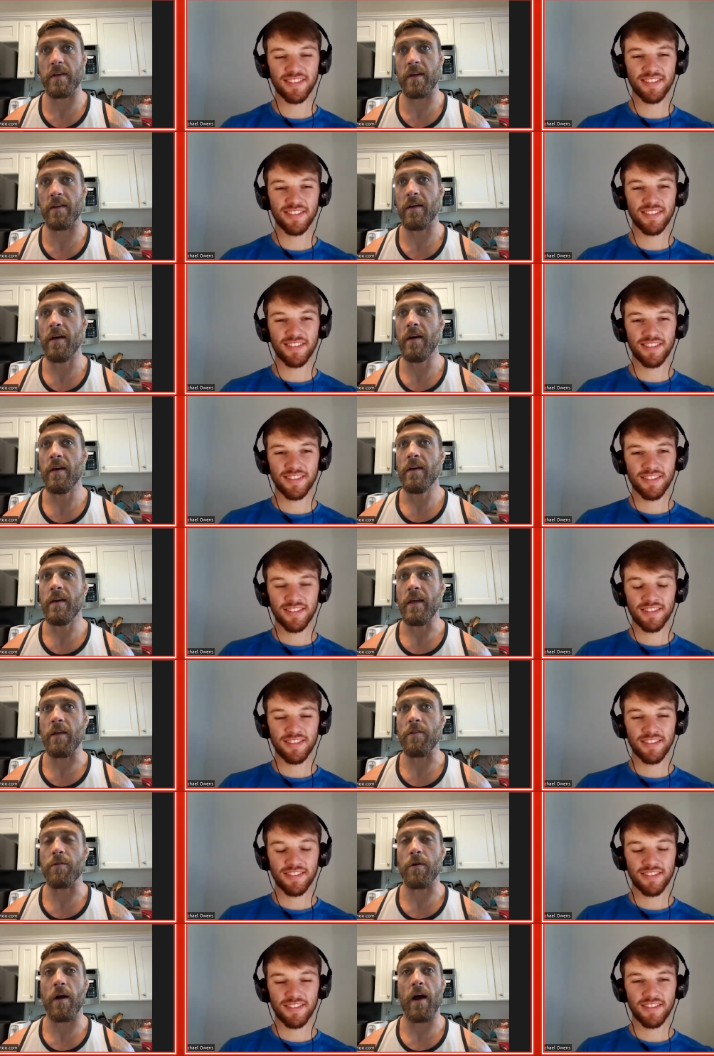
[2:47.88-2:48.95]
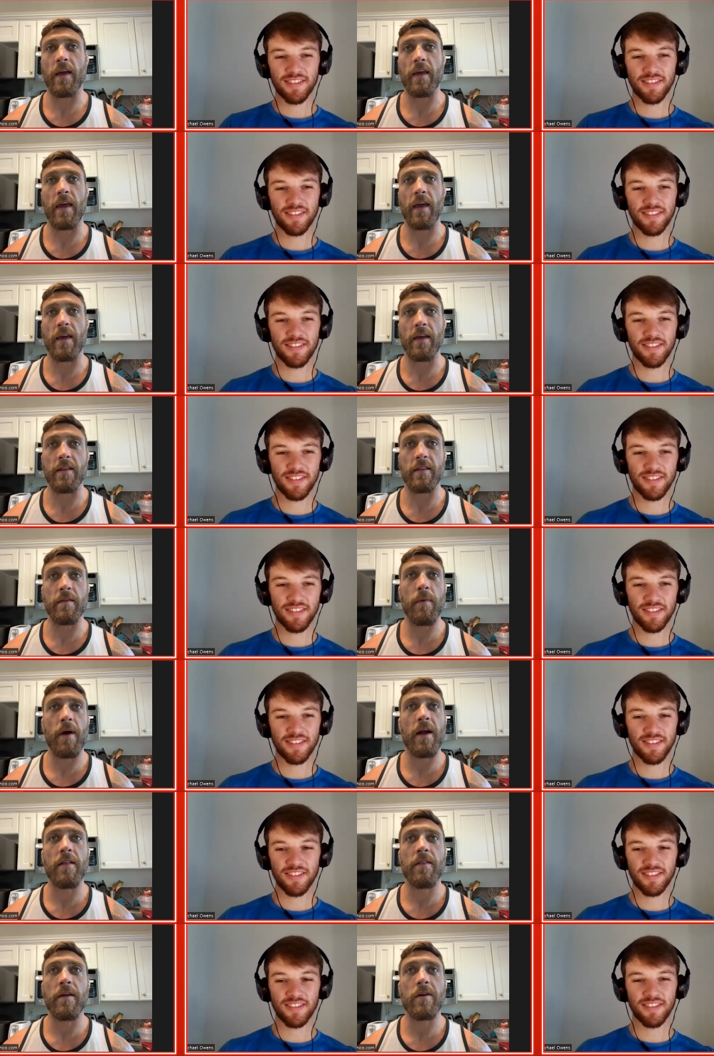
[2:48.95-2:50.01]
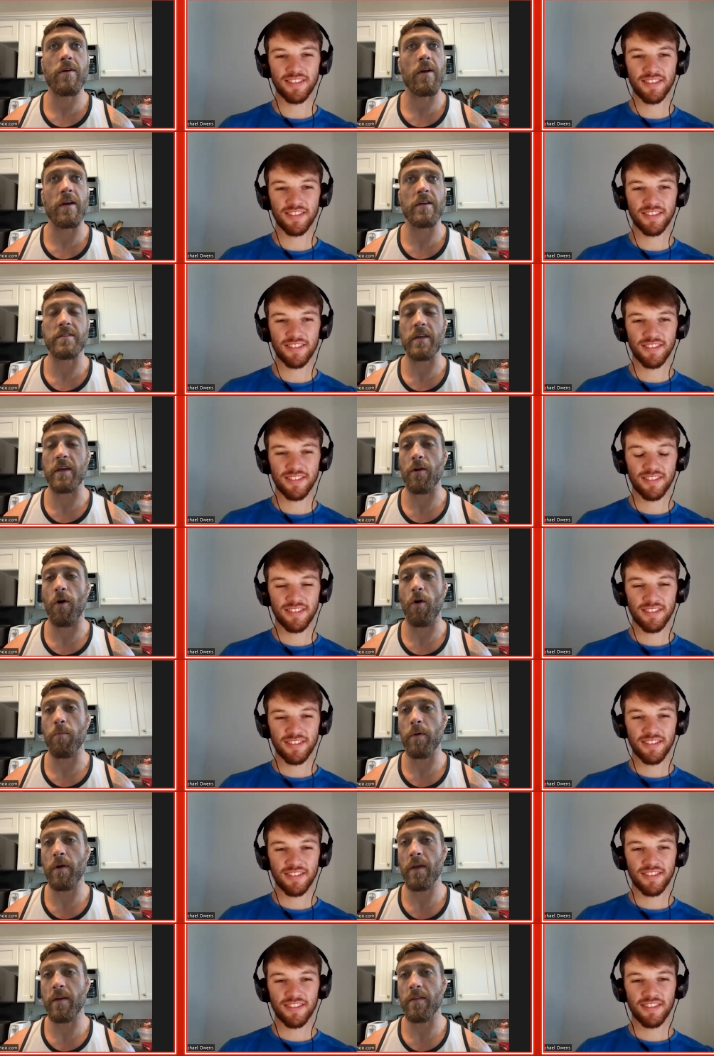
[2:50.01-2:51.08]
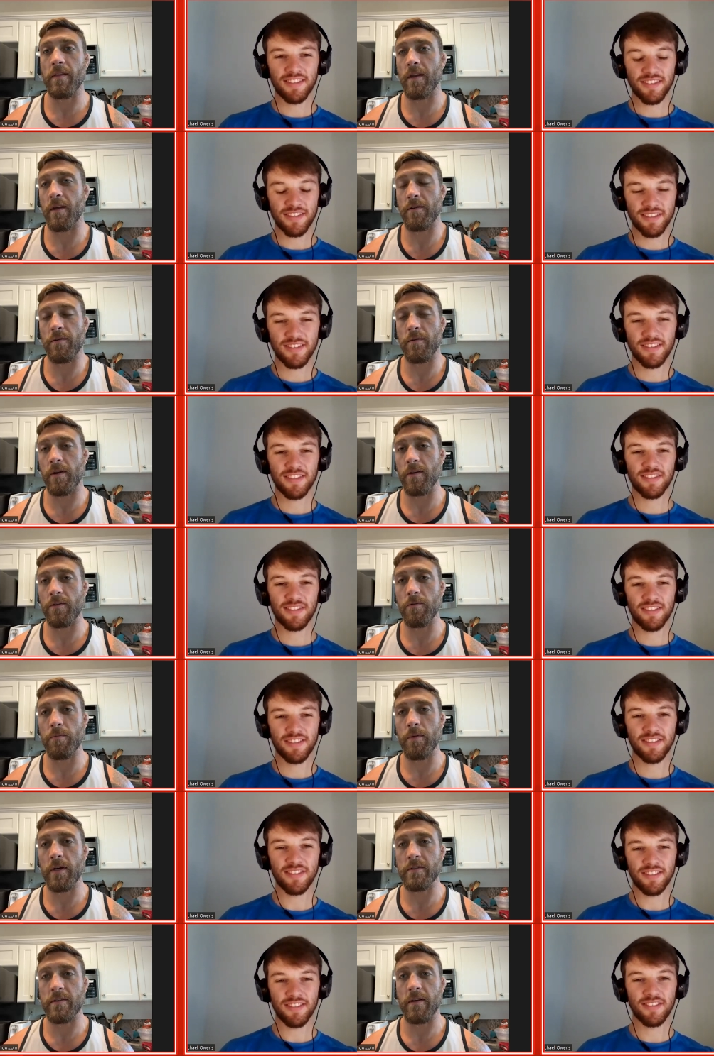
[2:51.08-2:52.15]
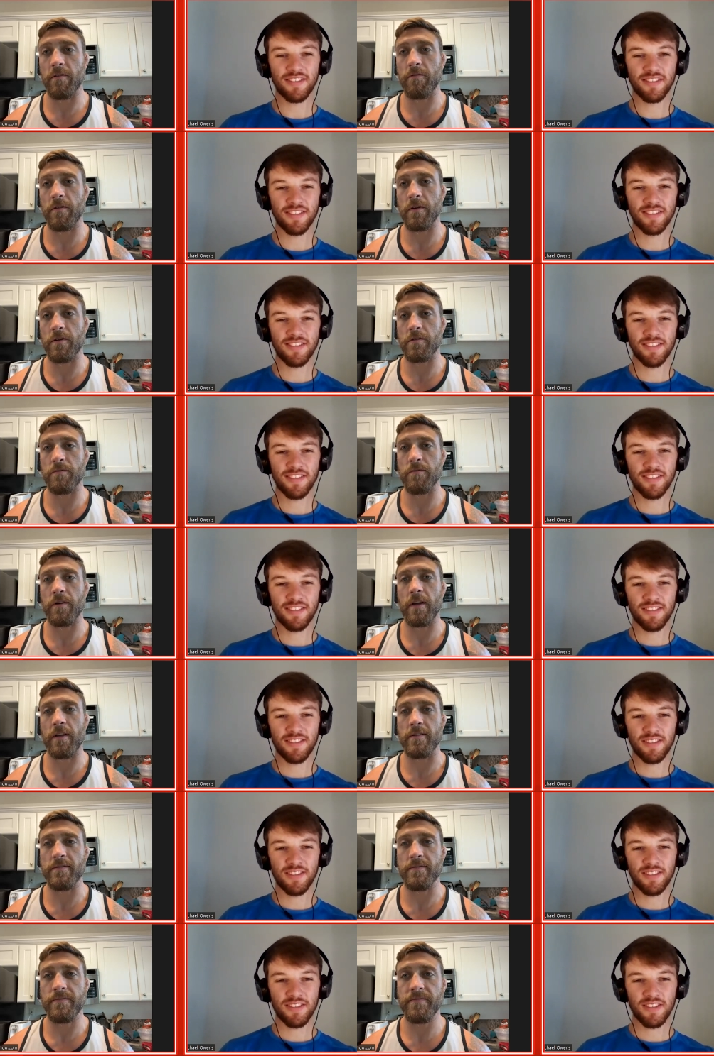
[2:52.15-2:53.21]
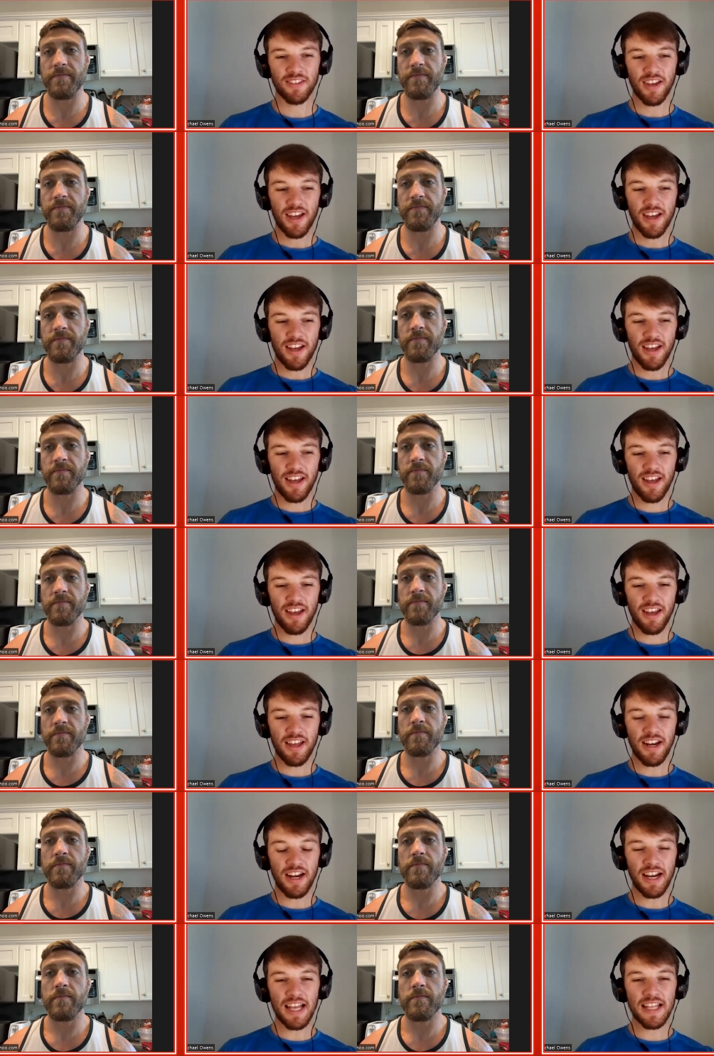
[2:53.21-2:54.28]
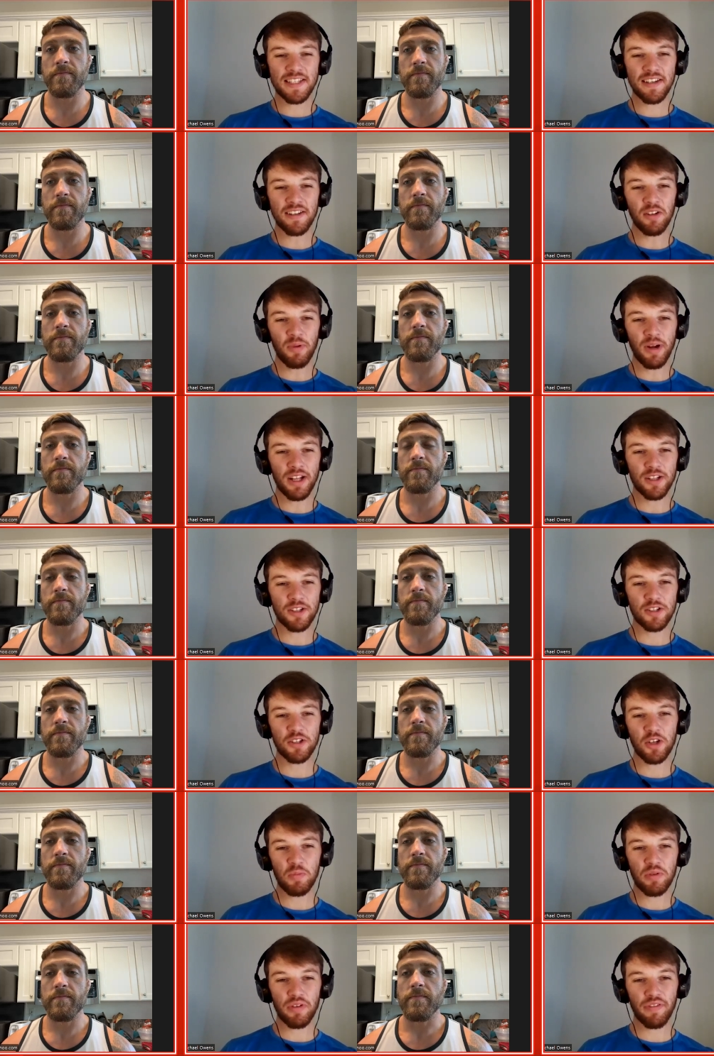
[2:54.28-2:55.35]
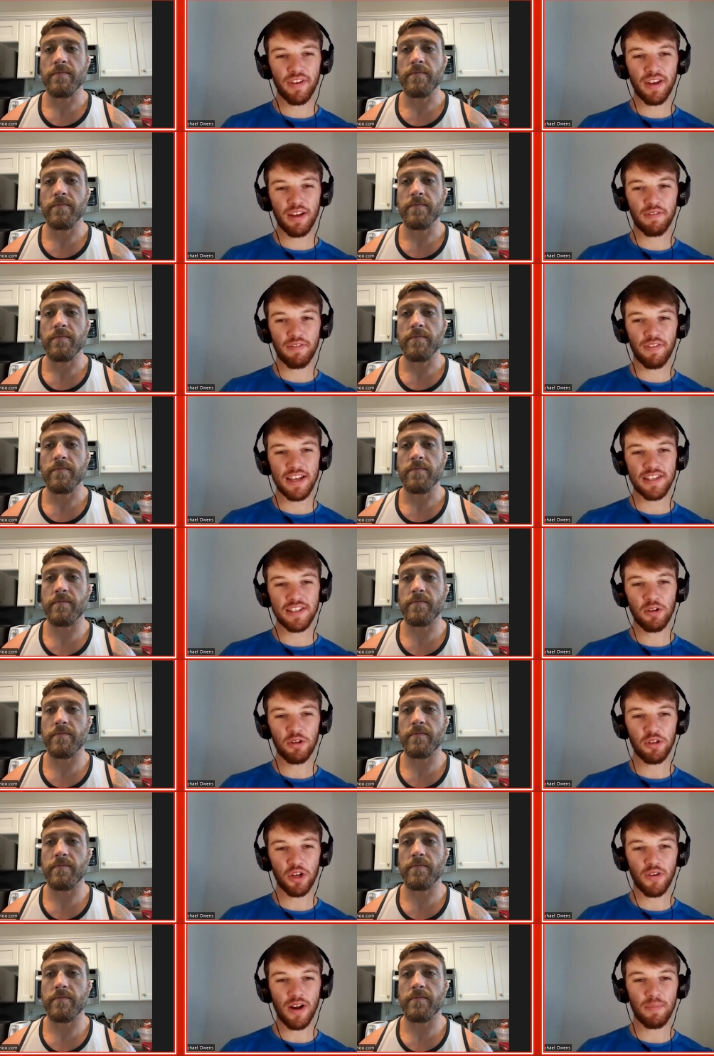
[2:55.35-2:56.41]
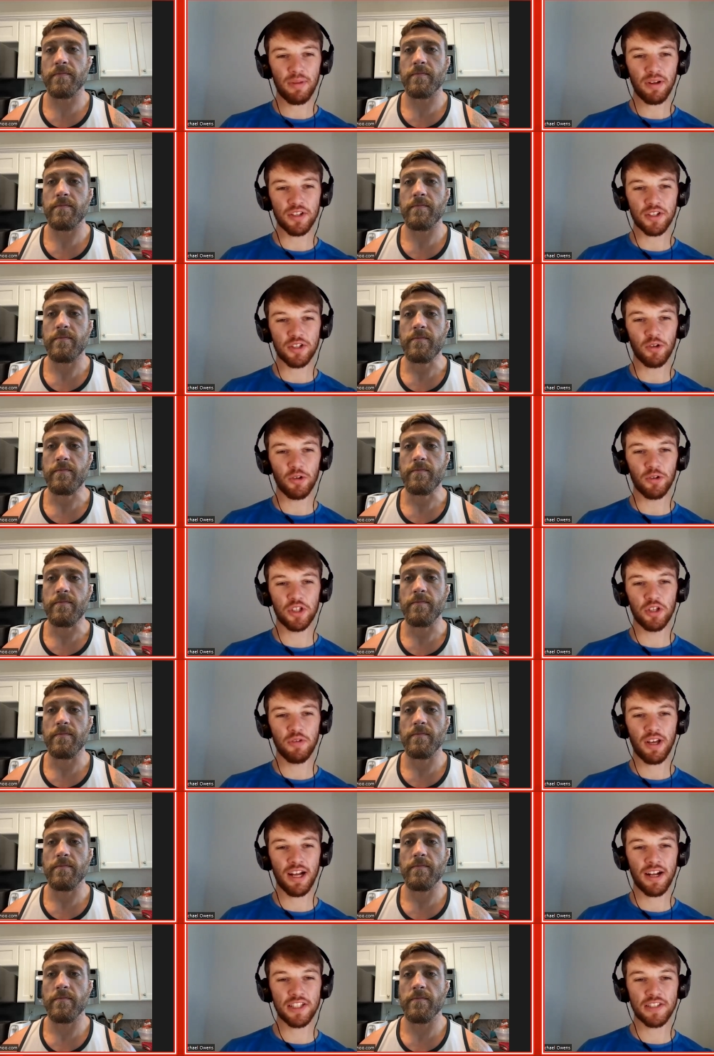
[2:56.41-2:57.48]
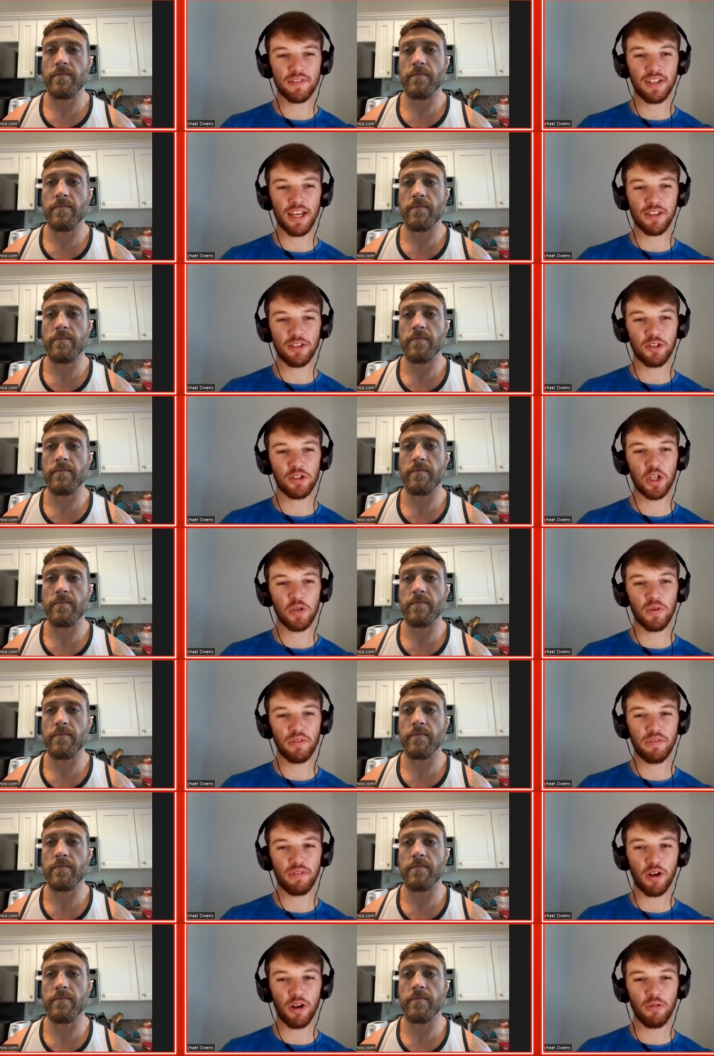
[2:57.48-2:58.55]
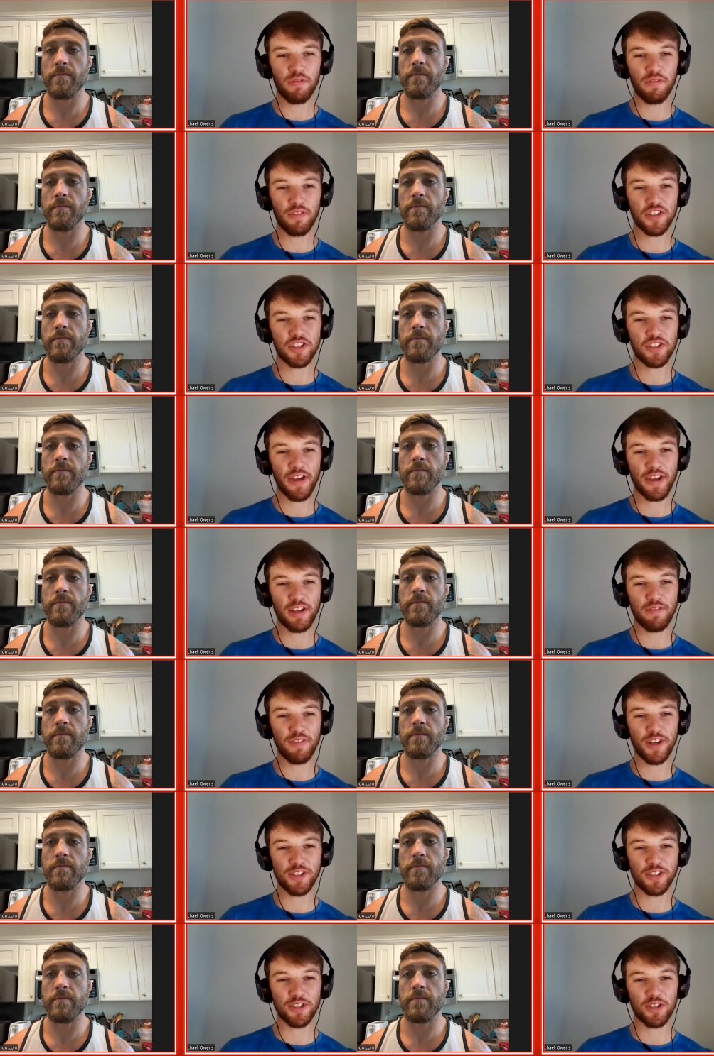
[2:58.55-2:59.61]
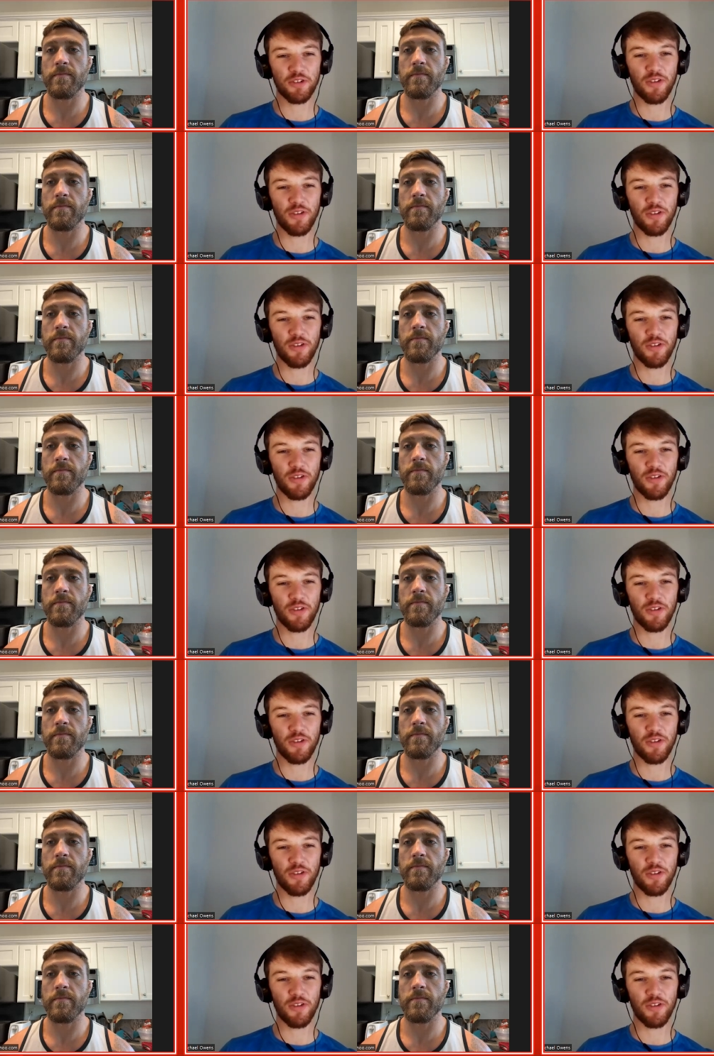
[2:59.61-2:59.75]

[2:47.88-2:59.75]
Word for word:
Speaker 1: that either I can't get them out of there or I see an opening and then I do what I do best and I finish the fight.
Speaker 2: Uh, in an ideal world, do you prefer fighting other grapplers or do you kind of like the to and fro of striker versus